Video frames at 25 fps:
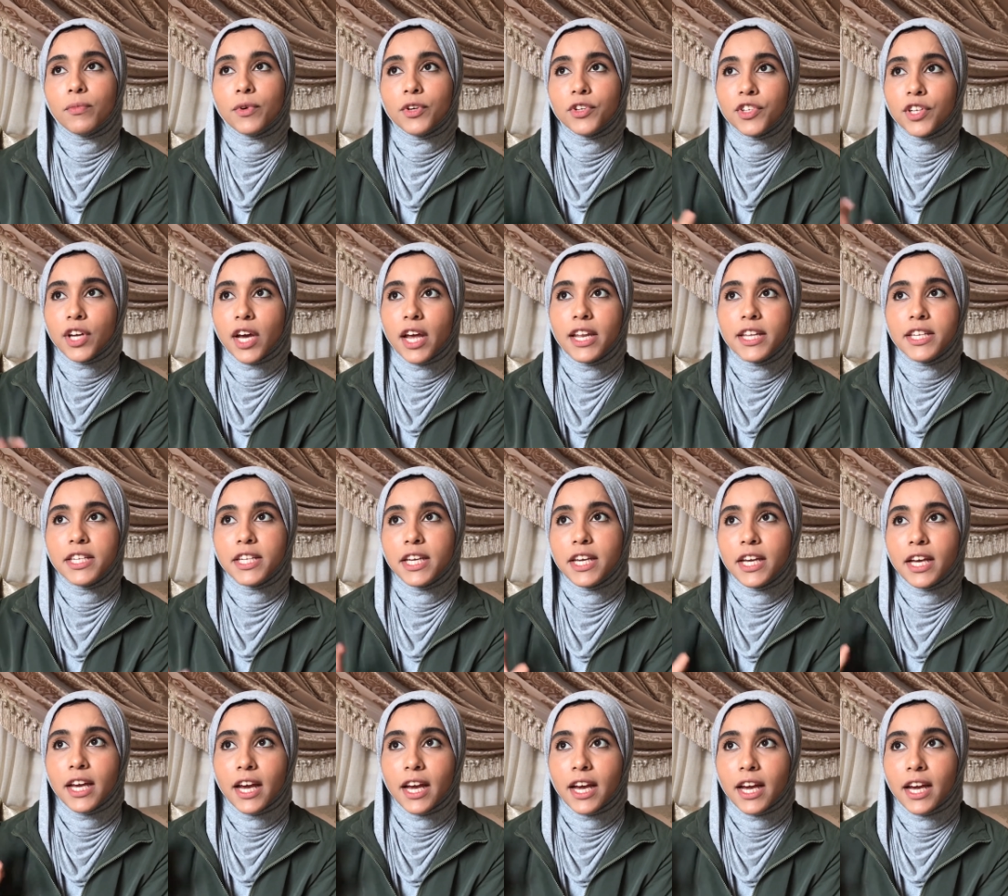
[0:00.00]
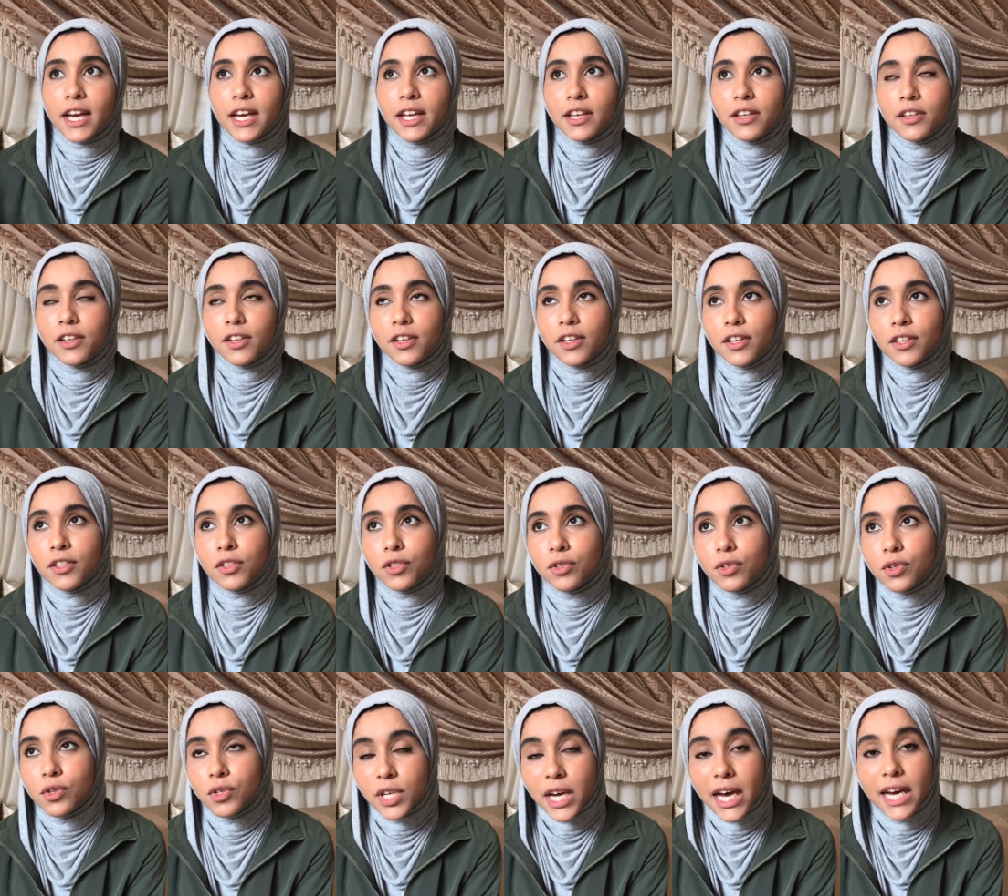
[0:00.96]
partiality and
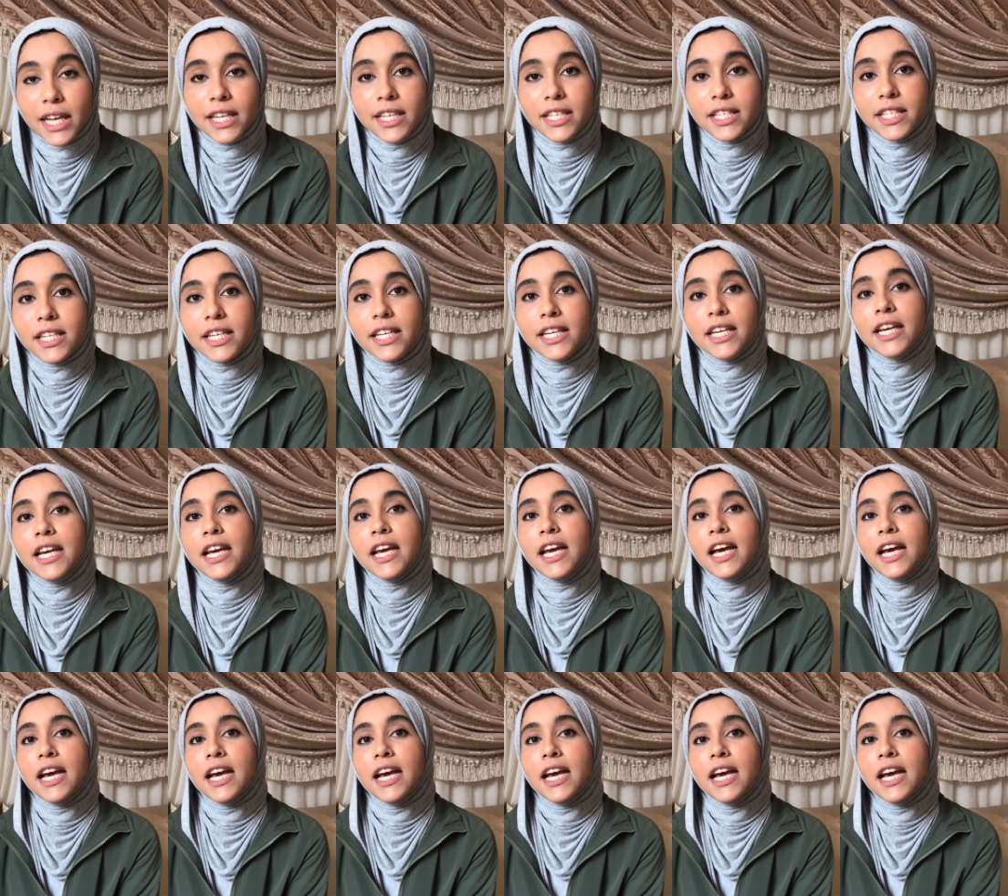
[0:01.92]
totality